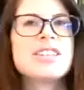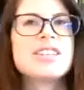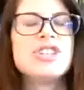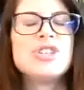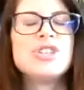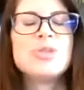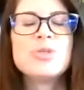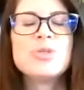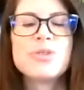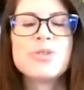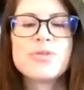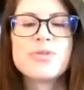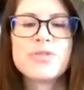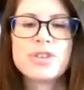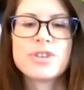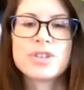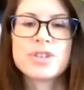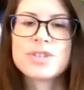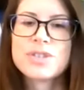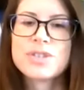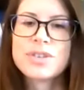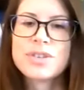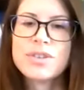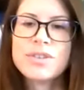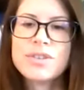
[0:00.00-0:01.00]

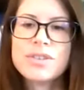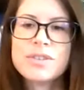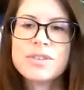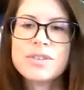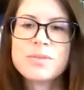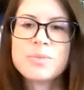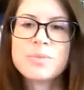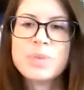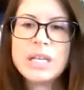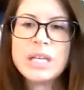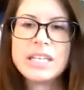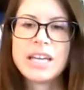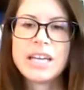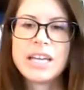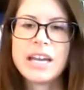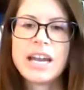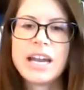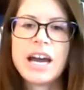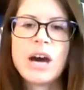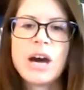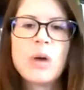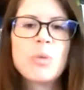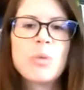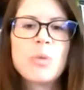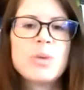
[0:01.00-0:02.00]
universal, but yet
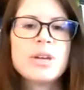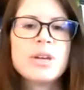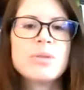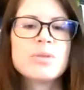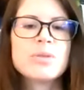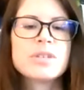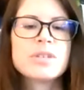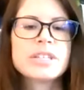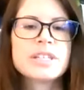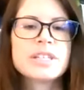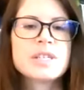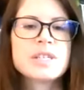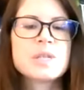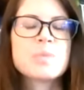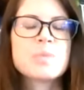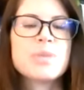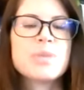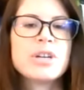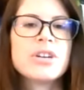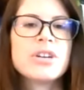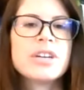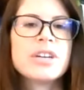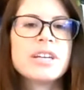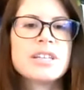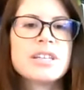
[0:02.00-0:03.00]
how we will
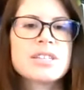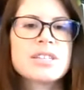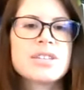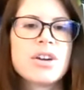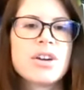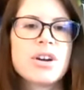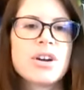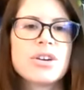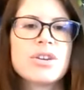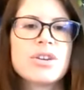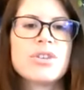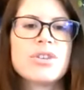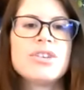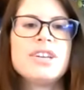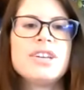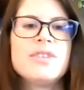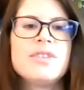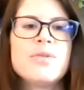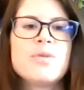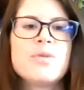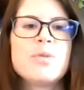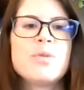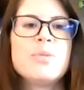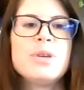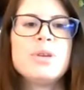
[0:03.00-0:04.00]
experience our grief
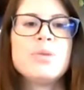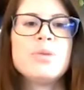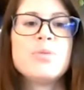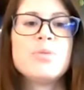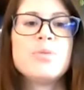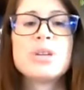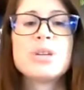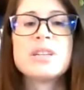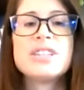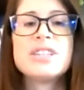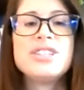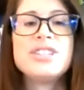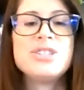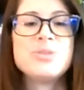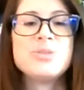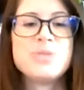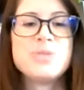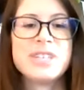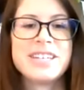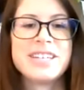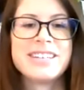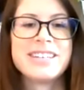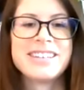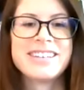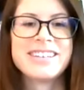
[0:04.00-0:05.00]
will be really
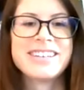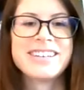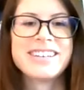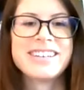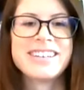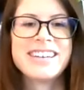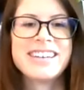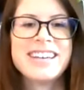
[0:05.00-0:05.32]
unique.